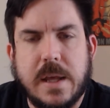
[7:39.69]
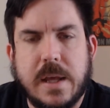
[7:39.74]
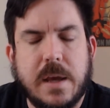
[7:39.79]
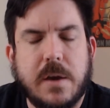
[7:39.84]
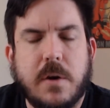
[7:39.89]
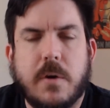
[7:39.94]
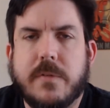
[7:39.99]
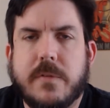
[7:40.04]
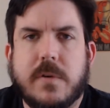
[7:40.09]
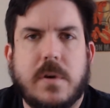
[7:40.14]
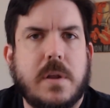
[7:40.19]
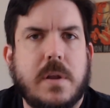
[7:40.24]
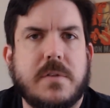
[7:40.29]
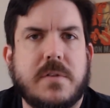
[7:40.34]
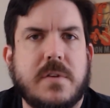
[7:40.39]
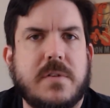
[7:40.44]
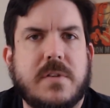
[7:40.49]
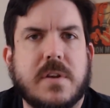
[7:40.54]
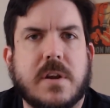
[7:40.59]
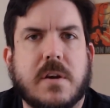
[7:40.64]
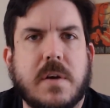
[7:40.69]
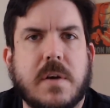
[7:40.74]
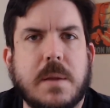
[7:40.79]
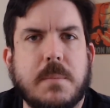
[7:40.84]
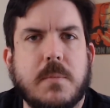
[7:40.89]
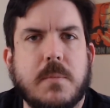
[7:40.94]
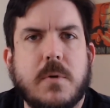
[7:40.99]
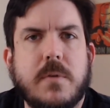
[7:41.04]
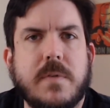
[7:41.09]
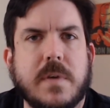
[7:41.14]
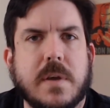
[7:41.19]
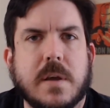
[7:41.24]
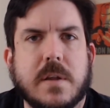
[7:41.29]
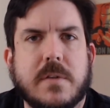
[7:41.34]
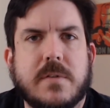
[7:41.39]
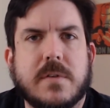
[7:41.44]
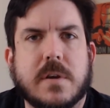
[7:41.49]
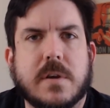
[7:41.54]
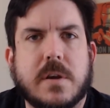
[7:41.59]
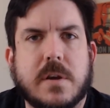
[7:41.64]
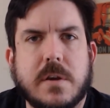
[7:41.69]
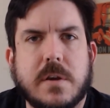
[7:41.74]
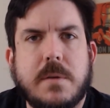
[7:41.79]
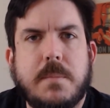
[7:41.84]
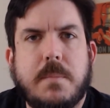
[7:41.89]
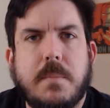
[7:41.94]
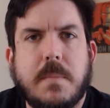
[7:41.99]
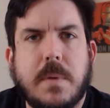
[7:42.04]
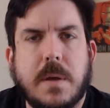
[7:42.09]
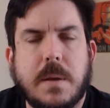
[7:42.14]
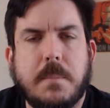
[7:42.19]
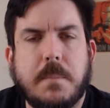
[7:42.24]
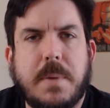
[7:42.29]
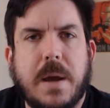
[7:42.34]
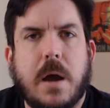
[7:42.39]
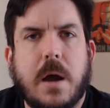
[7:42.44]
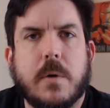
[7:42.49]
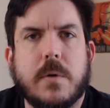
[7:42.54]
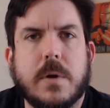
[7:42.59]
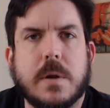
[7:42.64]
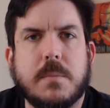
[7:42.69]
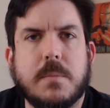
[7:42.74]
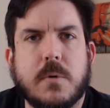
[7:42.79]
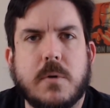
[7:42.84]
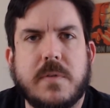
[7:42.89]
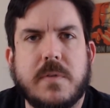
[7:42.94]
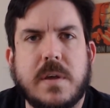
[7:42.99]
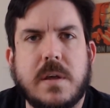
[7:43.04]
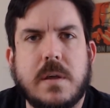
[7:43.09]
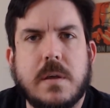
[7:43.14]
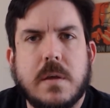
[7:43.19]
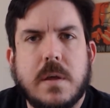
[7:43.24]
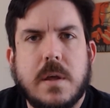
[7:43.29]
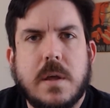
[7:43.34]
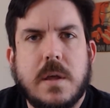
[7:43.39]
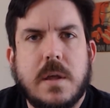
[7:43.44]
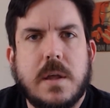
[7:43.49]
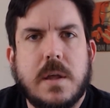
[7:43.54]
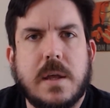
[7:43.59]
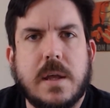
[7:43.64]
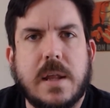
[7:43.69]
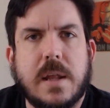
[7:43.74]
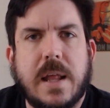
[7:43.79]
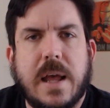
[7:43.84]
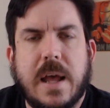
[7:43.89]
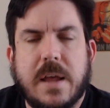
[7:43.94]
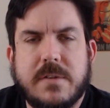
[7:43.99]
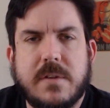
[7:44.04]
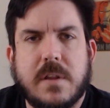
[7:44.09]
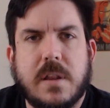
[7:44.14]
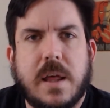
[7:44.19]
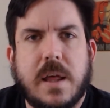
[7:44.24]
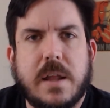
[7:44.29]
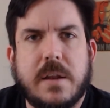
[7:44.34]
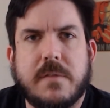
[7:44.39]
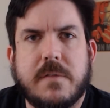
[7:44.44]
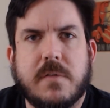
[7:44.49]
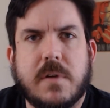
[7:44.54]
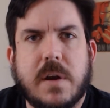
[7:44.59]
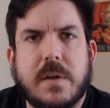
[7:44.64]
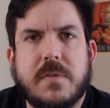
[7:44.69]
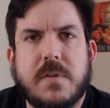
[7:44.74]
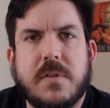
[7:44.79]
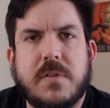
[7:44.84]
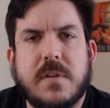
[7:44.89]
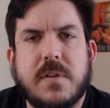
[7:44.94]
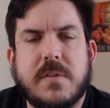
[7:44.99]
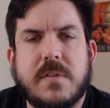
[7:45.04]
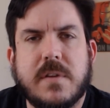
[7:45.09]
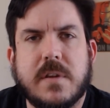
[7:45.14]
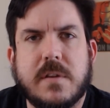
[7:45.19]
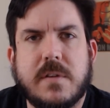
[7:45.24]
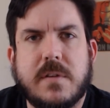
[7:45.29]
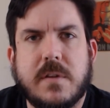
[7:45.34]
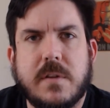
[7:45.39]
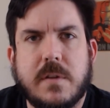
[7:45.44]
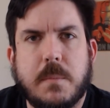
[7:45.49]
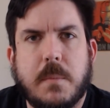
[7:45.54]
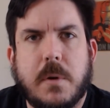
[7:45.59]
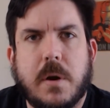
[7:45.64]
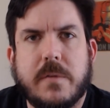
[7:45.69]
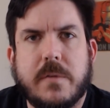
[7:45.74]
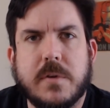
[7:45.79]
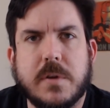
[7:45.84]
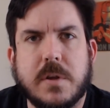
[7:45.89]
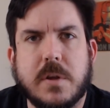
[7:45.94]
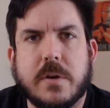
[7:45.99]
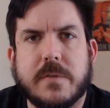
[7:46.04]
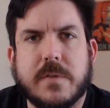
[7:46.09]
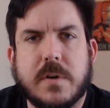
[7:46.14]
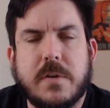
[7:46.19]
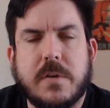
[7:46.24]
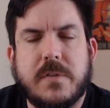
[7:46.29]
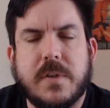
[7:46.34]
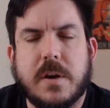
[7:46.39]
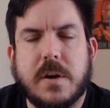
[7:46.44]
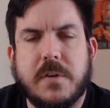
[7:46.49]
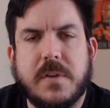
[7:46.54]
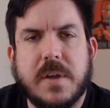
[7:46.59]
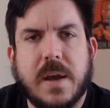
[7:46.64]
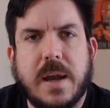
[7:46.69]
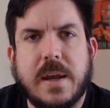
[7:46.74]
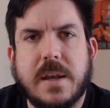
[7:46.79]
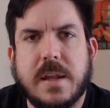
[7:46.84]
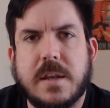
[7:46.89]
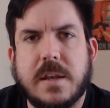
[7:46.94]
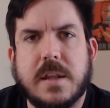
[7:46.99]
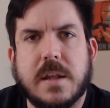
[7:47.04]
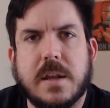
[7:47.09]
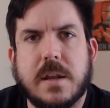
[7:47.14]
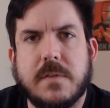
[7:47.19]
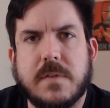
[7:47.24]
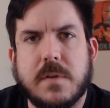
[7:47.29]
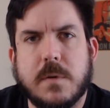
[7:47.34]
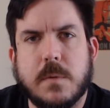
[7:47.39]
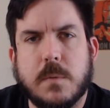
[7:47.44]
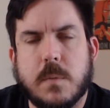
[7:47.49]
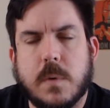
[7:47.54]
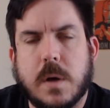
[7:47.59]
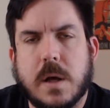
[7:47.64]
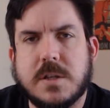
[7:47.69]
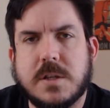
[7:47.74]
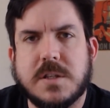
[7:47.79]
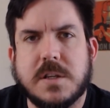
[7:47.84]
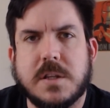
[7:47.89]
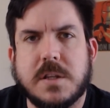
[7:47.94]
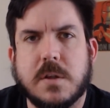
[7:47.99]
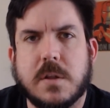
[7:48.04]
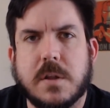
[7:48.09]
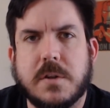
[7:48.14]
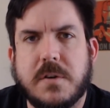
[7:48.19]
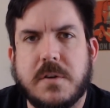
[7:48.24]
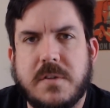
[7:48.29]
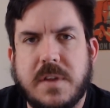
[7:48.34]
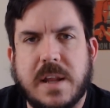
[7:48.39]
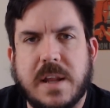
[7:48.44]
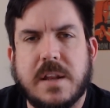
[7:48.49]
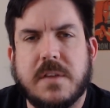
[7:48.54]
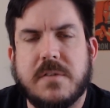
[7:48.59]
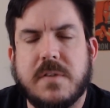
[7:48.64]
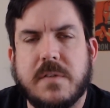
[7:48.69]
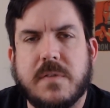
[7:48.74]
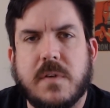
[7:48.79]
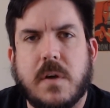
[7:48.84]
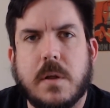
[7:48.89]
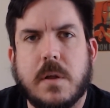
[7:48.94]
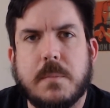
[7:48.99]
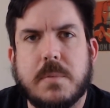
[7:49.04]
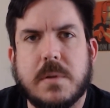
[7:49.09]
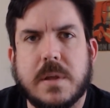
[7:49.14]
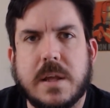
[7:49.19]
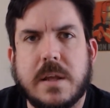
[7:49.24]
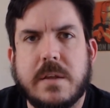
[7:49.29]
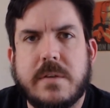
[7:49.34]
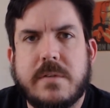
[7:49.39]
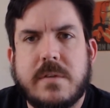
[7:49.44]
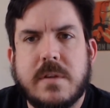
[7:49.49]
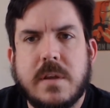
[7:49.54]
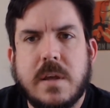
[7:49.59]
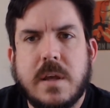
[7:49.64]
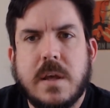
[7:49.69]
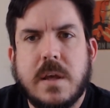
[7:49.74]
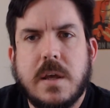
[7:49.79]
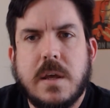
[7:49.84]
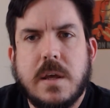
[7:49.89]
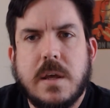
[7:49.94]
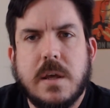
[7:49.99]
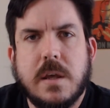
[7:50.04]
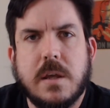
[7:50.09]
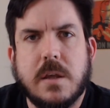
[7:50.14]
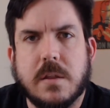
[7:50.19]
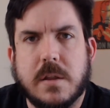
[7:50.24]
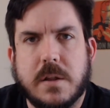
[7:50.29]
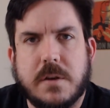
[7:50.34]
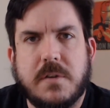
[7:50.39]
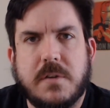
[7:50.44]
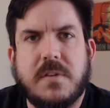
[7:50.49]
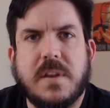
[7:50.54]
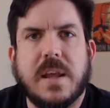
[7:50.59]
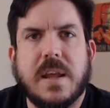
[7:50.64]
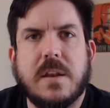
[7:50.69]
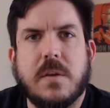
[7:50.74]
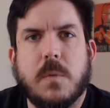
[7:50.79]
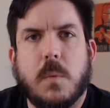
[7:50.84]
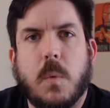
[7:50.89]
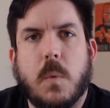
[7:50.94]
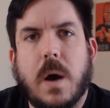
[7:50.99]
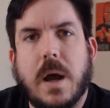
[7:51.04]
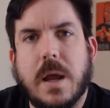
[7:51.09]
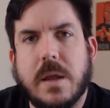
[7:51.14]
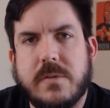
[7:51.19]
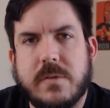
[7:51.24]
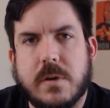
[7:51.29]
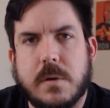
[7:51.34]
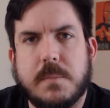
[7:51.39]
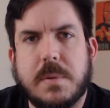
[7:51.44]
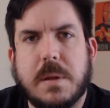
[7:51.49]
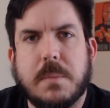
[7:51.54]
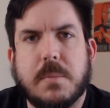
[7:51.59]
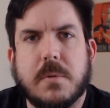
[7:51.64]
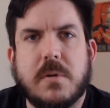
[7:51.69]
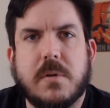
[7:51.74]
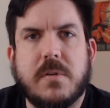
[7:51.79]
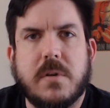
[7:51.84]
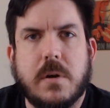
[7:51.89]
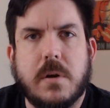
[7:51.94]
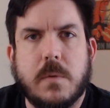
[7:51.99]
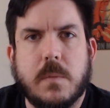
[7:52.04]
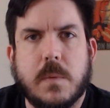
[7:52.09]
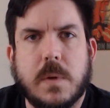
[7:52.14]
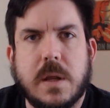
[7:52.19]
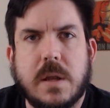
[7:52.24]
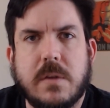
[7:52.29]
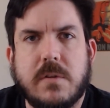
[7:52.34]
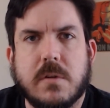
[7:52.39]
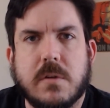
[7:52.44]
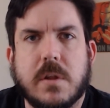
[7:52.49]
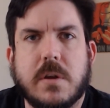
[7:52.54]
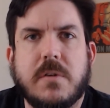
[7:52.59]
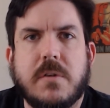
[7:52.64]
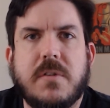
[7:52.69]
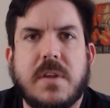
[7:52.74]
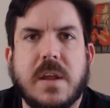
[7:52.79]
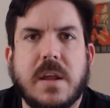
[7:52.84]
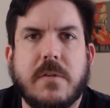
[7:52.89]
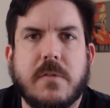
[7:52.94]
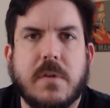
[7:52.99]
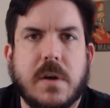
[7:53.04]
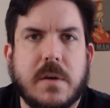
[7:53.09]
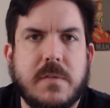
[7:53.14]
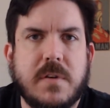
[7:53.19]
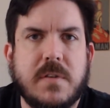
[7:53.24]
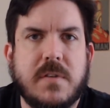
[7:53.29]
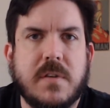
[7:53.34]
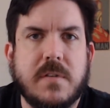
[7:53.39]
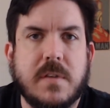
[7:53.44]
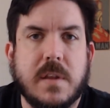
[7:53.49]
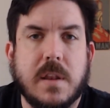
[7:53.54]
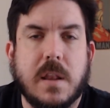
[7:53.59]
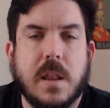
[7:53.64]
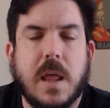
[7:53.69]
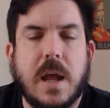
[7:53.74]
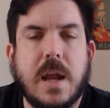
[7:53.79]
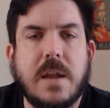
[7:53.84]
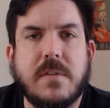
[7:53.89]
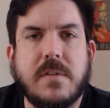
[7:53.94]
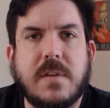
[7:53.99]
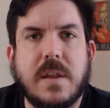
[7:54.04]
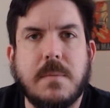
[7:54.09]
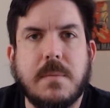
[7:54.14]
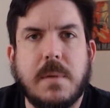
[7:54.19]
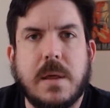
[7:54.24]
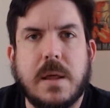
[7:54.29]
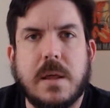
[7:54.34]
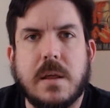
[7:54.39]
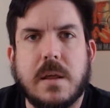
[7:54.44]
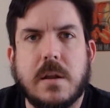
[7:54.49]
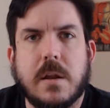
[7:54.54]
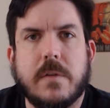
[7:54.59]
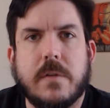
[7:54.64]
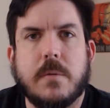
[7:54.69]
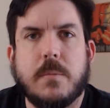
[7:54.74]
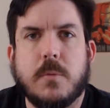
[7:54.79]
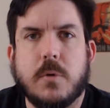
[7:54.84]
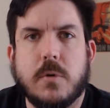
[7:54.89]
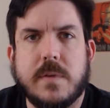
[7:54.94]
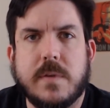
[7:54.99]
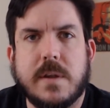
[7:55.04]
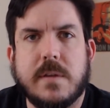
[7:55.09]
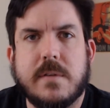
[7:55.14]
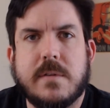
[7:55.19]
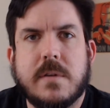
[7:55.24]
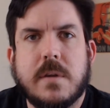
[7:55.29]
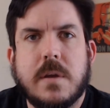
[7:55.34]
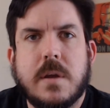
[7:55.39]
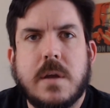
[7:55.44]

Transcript: Overall, it's just a great movie. It's a good, empowering movie. It has a lot of references to the Marvel Universe that are tied in, that if you watch it, you'll understand as they fall in place. You'll understand why certain people are certain ways. You'll understand references in the lines that they make in other movies.